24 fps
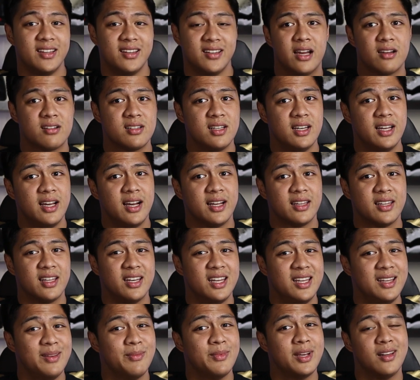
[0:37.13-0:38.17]
I actually got an
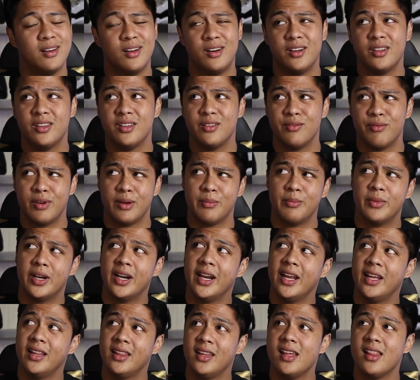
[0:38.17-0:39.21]
email on November
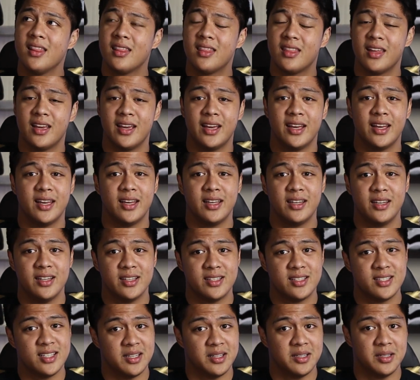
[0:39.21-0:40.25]
18th and it
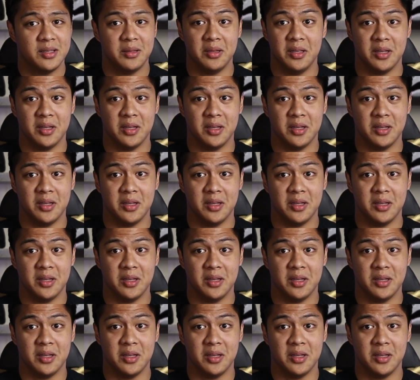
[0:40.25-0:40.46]
said,